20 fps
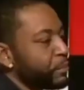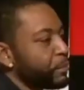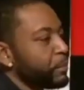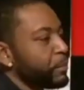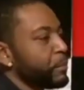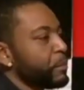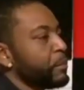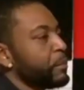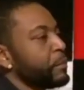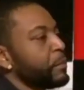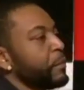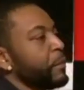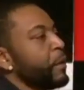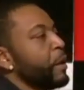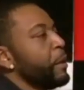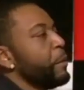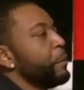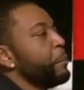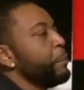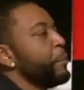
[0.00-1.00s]
ago,
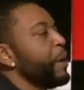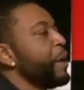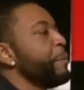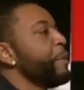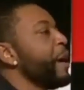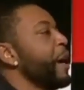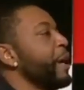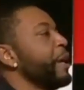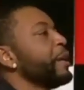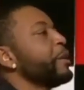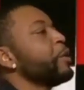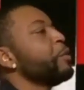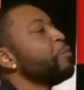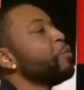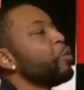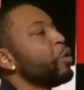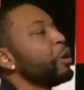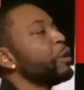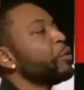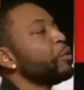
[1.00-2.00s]
them thing happened. You
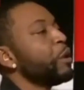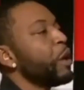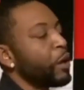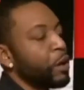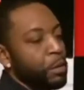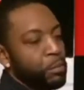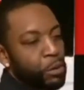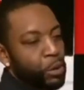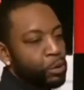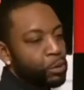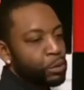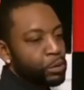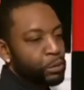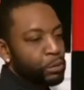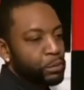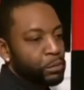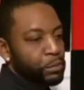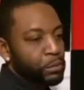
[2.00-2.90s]
remember all the sex tape